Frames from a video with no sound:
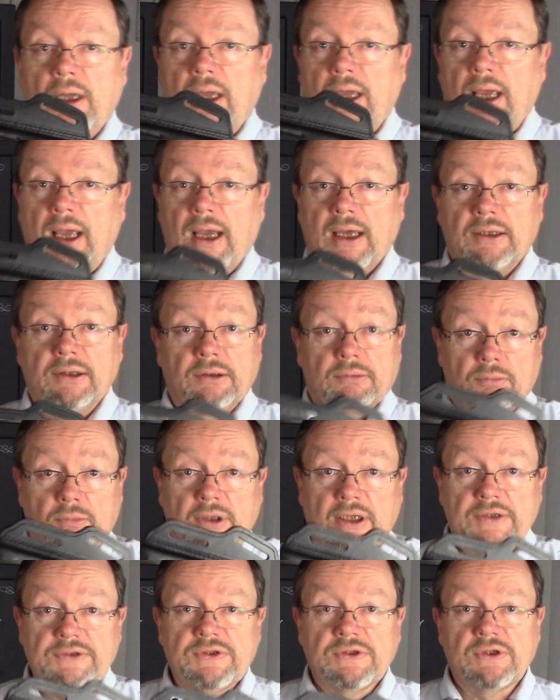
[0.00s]
And
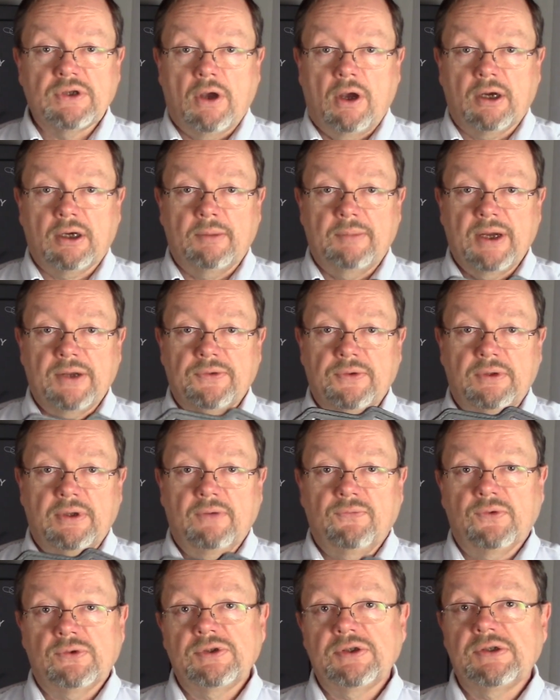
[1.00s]
let's talk about the
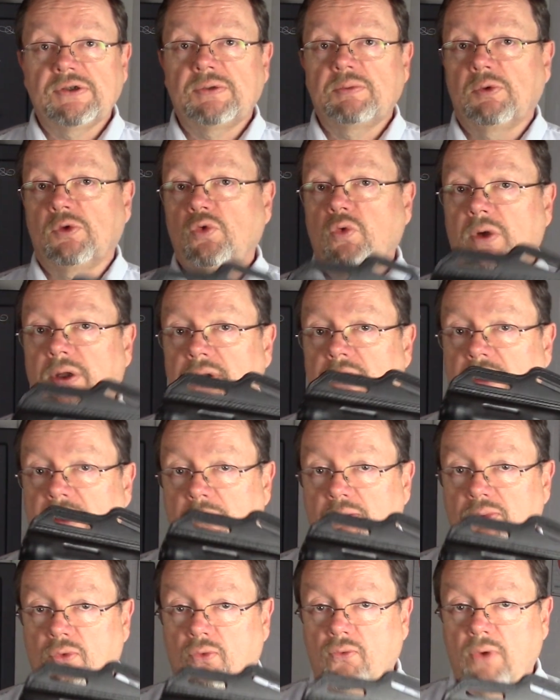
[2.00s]
differences between the
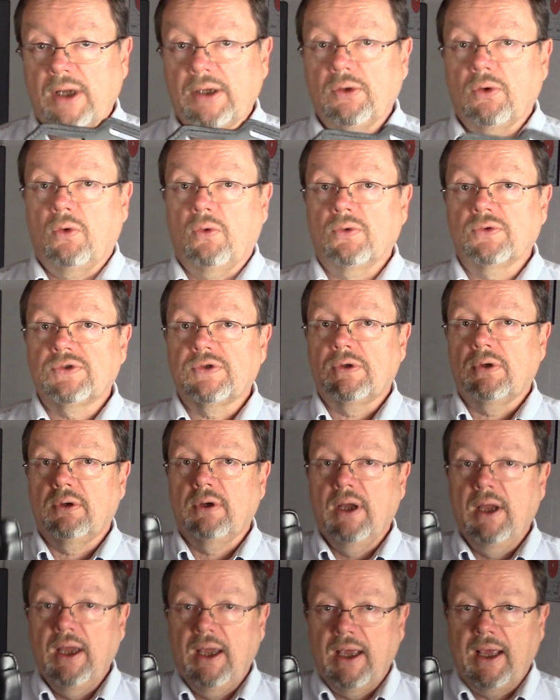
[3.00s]
Beretta
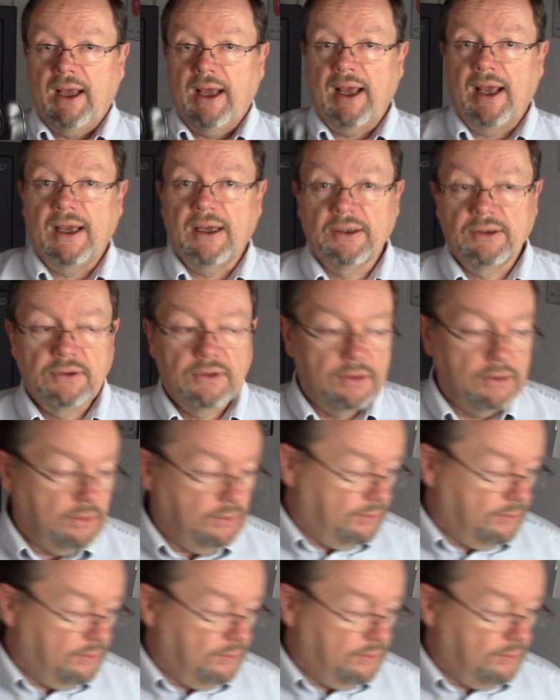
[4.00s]
holster and